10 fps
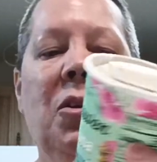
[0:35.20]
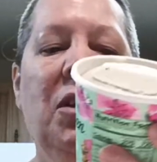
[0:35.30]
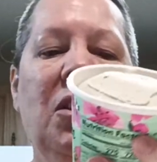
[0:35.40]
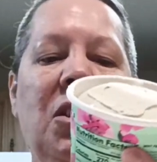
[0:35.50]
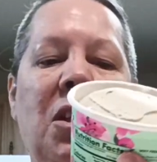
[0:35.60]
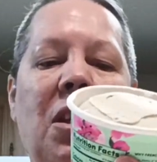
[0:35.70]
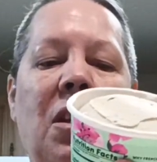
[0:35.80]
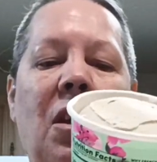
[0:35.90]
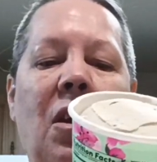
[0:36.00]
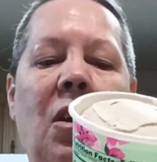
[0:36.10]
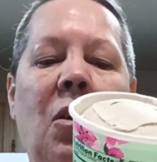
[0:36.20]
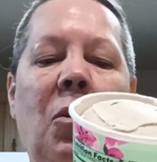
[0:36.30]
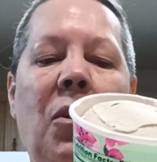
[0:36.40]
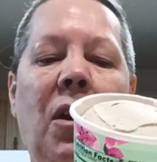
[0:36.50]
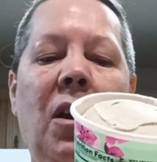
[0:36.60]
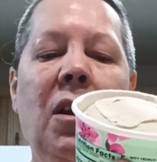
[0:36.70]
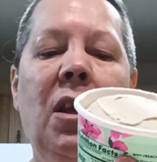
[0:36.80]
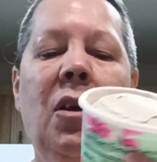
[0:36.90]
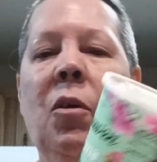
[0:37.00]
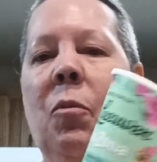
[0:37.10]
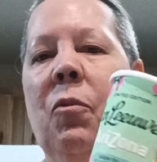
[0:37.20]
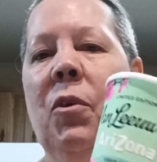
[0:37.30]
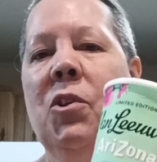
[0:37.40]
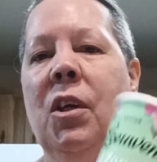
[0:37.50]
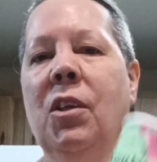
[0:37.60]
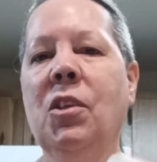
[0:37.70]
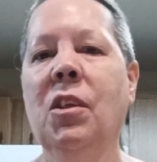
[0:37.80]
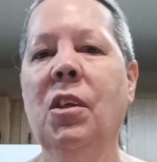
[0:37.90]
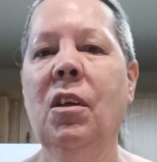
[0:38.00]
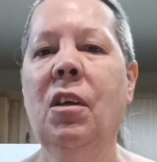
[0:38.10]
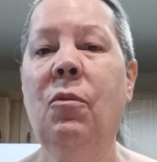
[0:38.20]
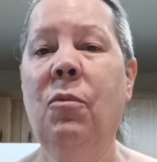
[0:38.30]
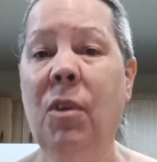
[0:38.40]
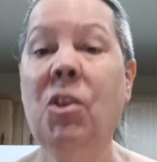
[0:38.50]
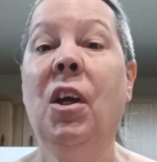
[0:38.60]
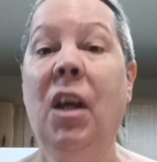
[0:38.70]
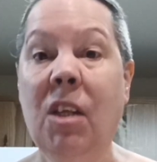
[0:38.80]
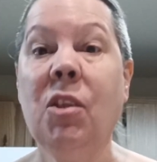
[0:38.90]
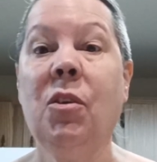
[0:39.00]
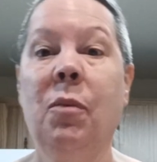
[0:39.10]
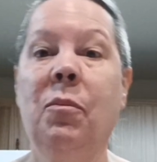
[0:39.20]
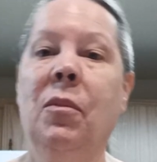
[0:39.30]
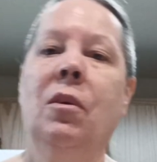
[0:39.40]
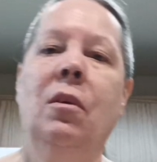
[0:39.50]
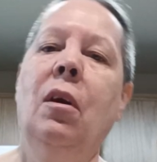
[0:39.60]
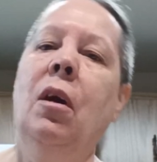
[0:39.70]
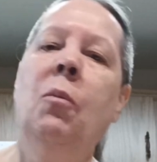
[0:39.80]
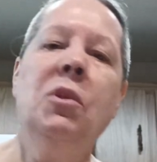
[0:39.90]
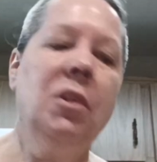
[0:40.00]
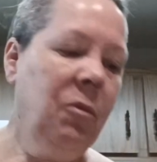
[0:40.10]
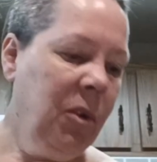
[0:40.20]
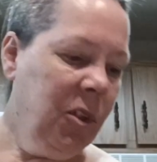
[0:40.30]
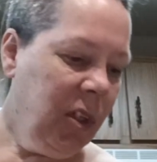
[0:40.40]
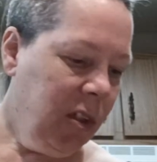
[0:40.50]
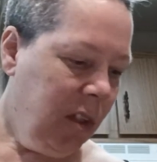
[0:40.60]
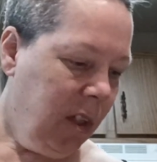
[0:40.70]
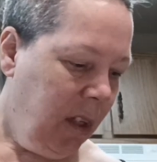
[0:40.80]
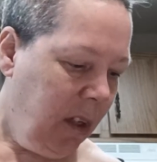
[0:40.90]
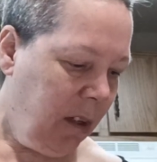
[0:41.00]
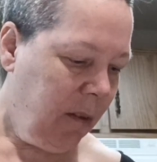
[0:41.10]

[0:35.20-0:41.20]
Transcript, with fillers: green tea with honeycomb French ice tea, French ice cream. I almost said French ice tea.